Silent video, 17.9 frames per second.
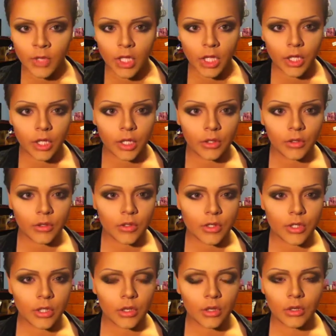a
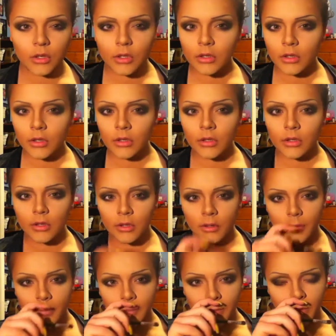huge
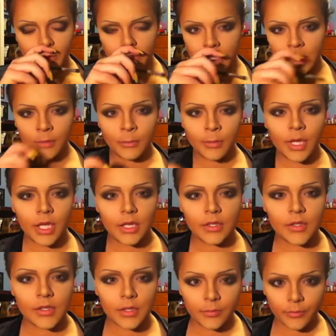bullshit
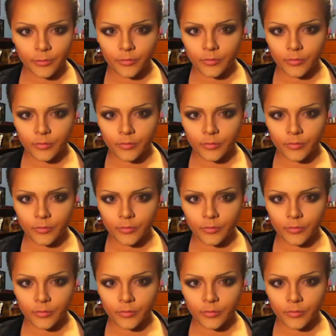mess.